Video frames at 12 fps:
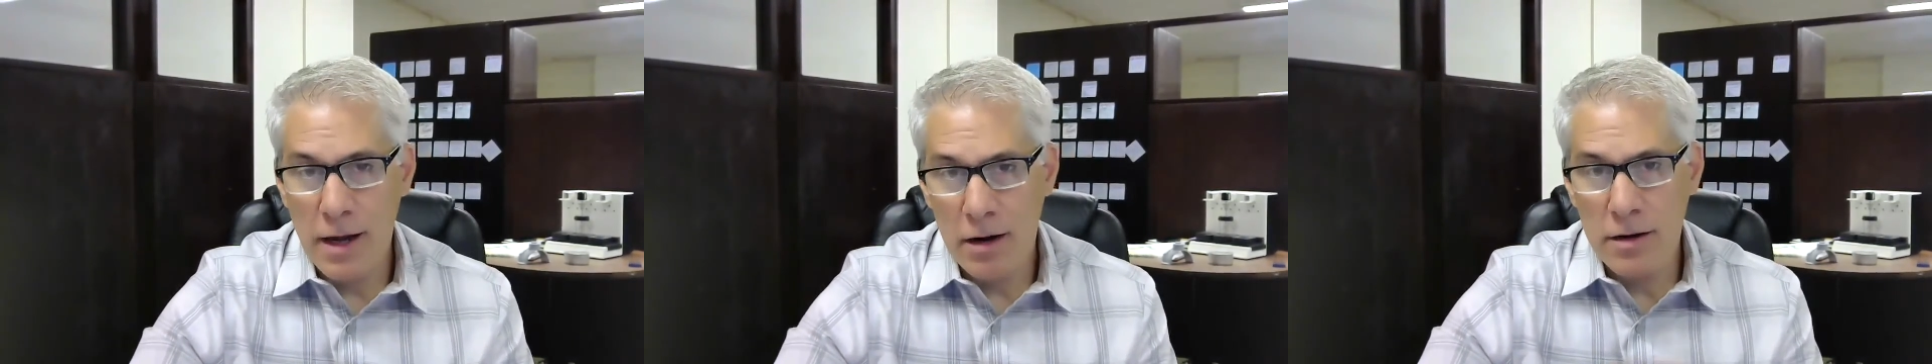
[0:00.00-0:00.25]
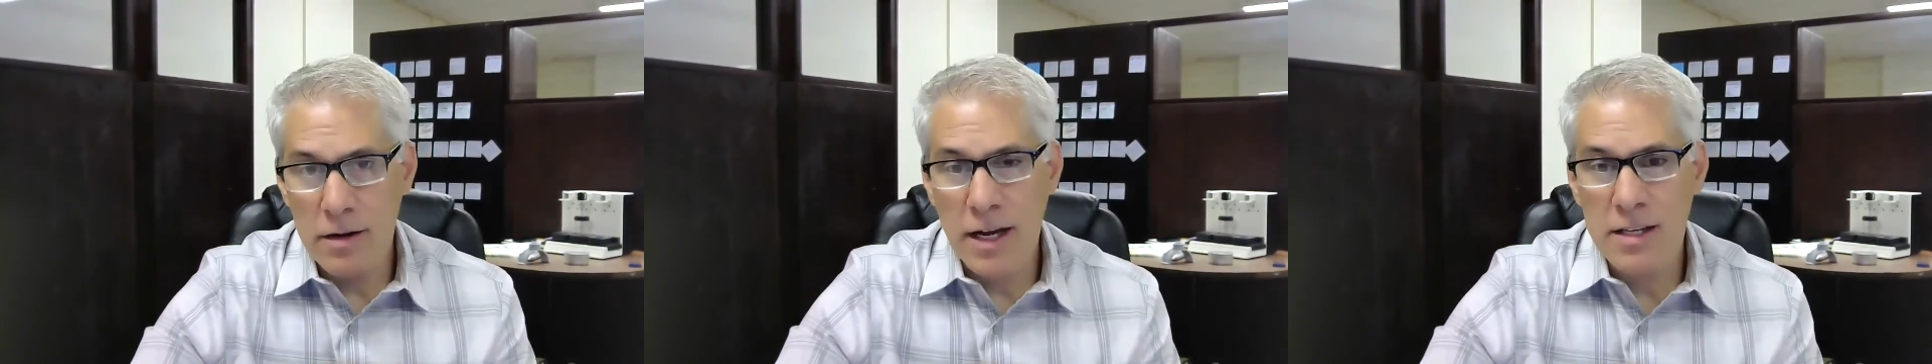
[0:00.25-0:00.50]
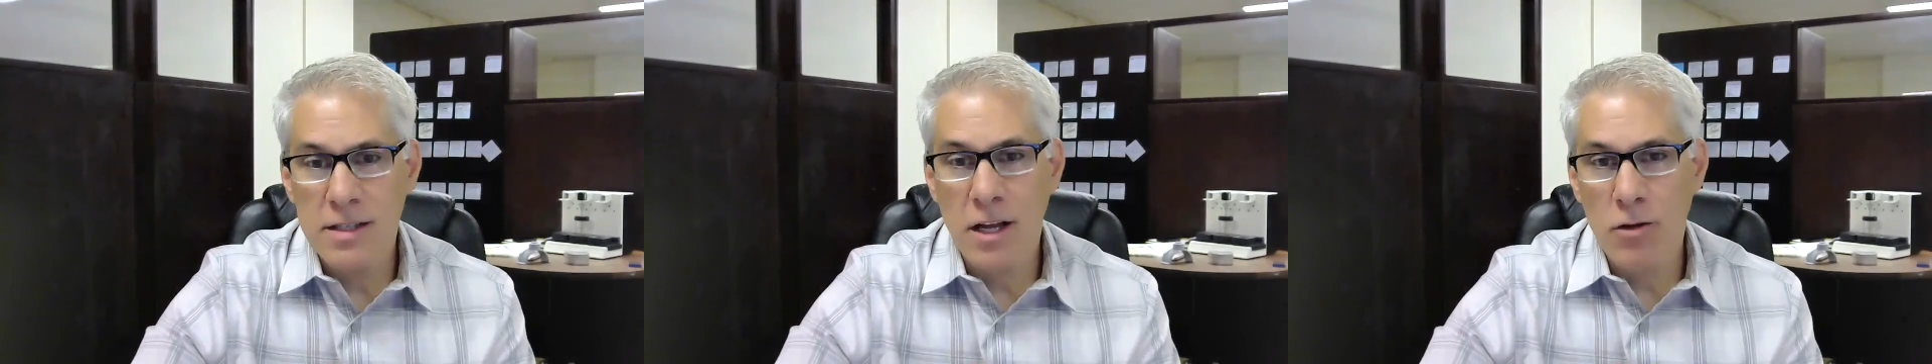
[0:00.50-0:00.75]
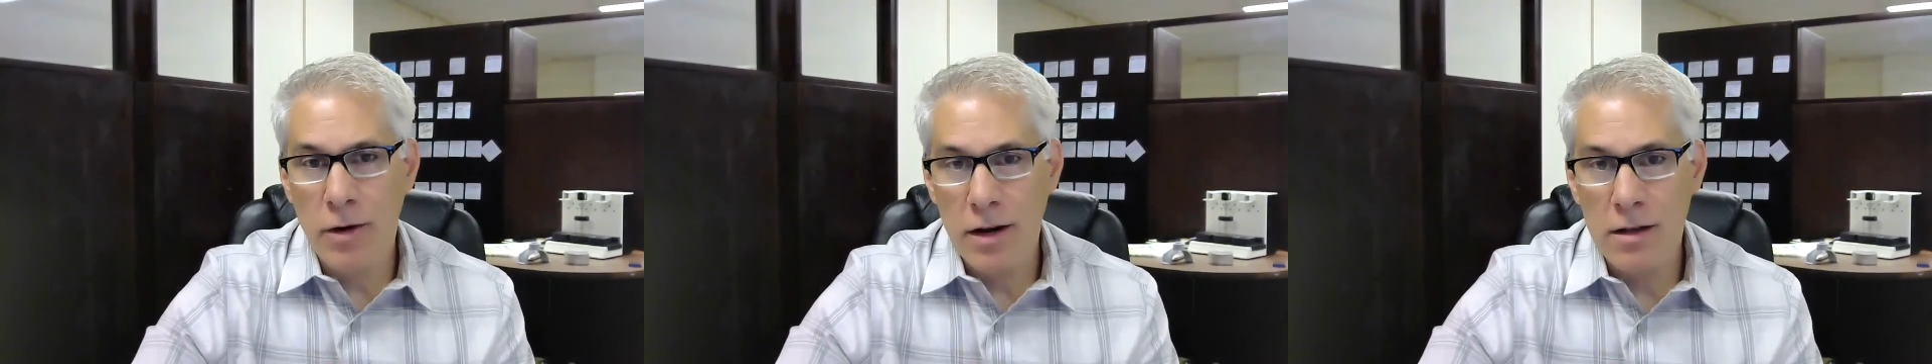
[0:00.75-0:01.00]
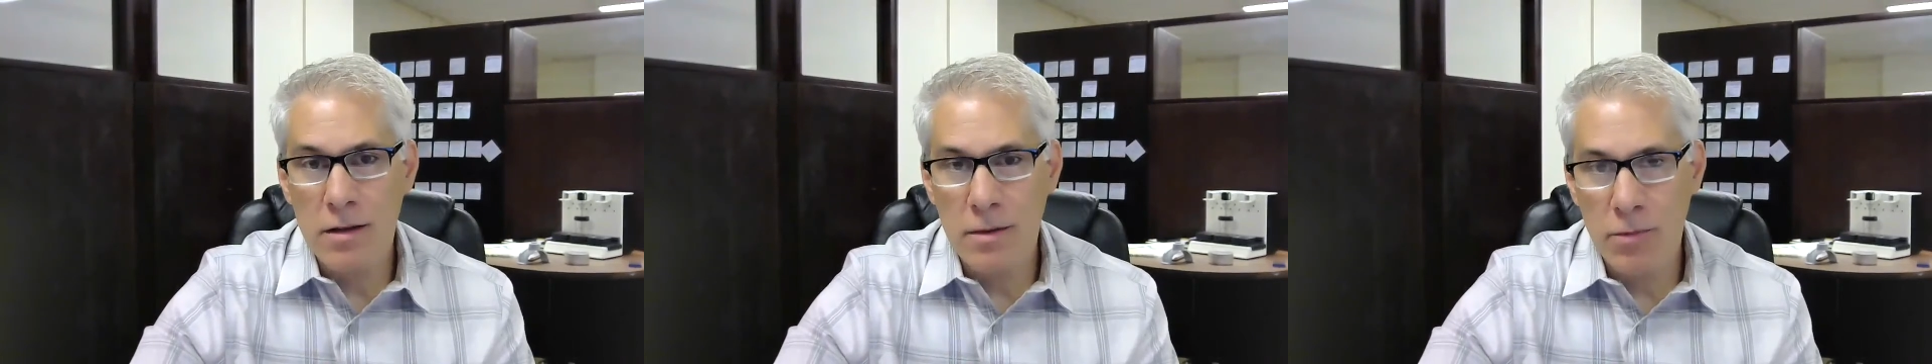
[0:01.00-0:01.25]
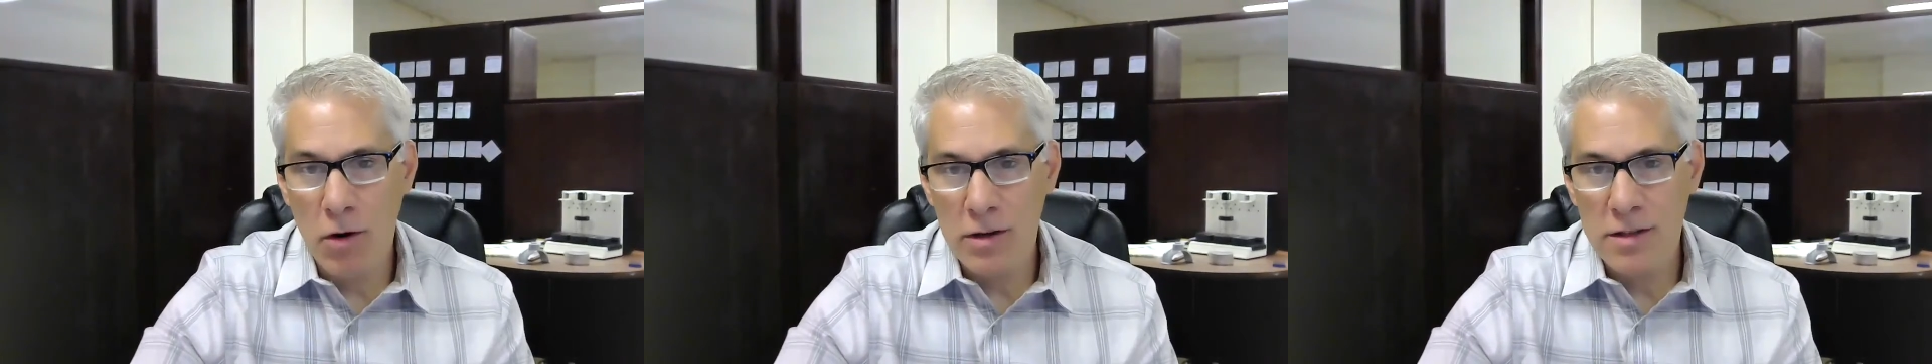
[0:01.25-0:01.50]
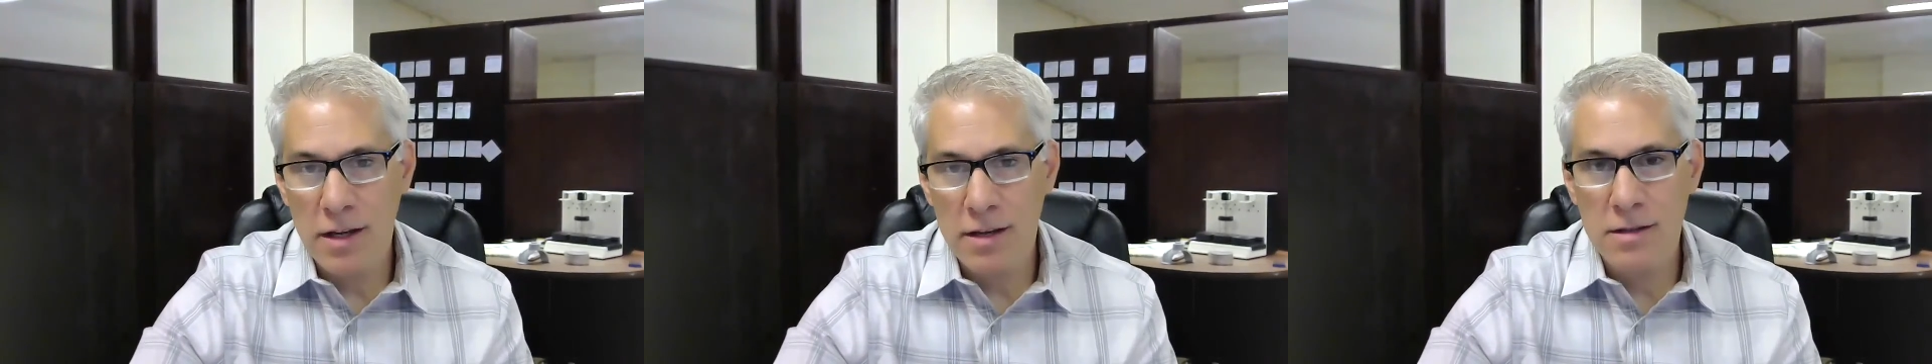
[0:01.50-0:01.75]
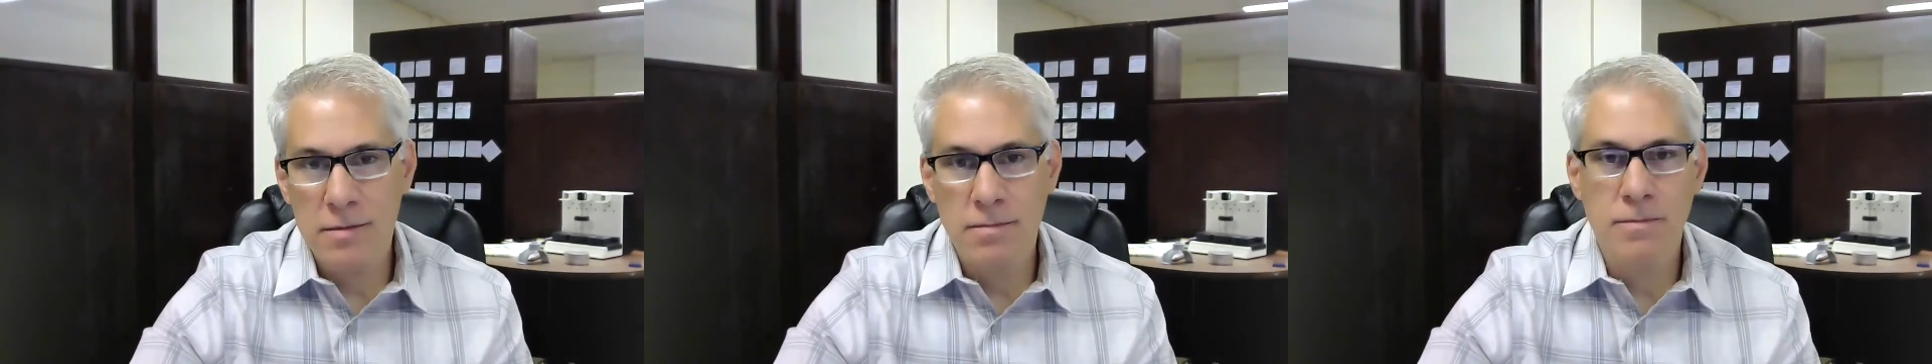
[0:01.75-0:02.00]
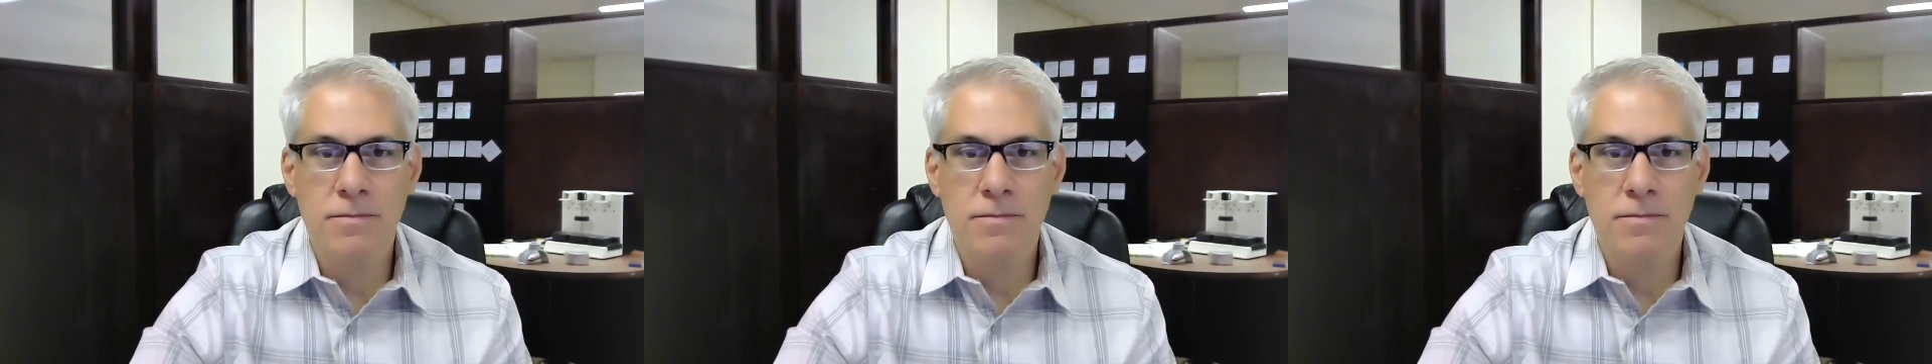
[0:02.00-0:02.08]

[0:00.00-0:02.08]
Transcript: and how to accelerate the process.